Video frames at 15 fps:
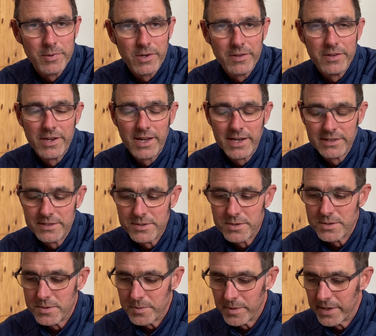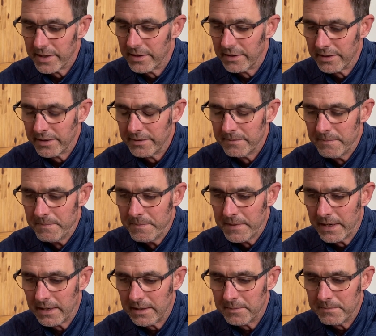middle of the night. This is real,
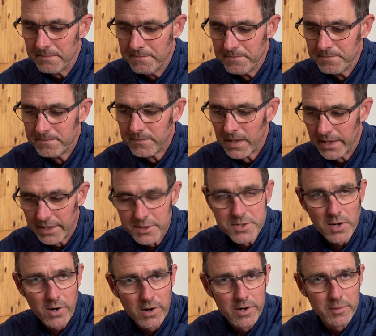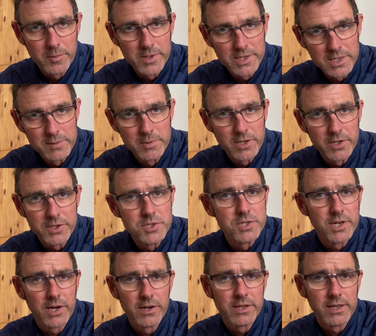and it's hard, and we need to be able to
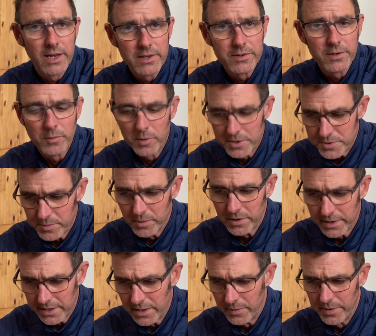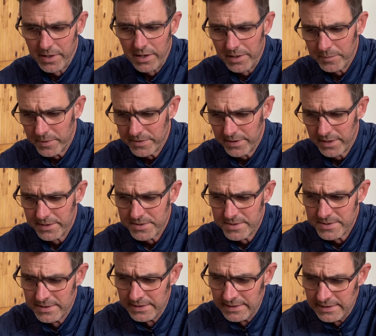share together what's really going on with
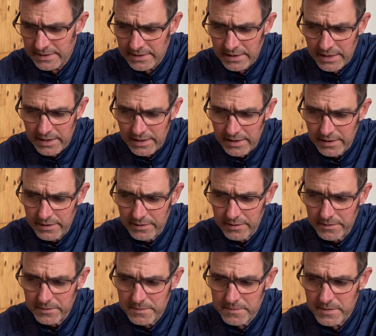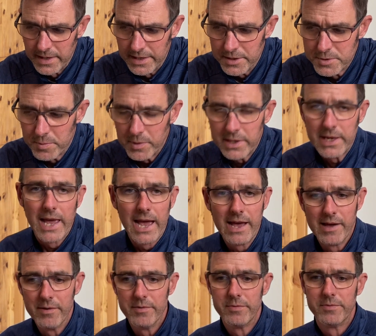us. And as we
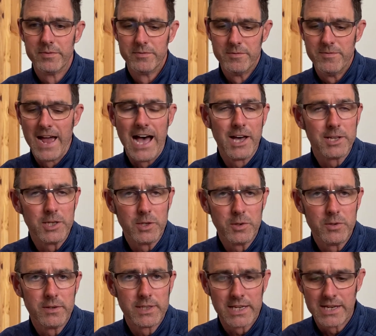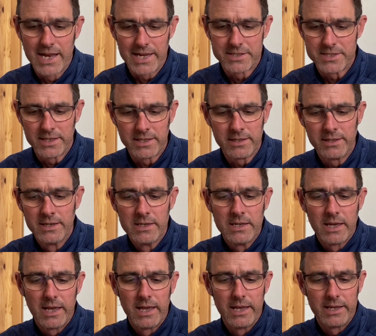have valued connecting
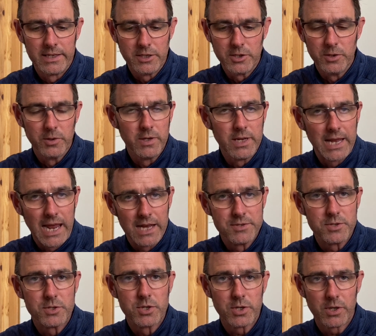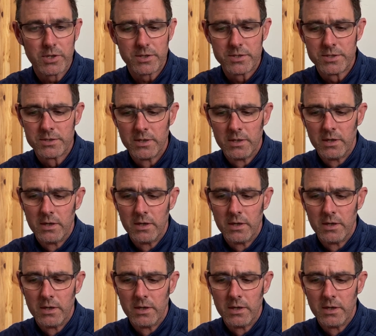in unity as a church,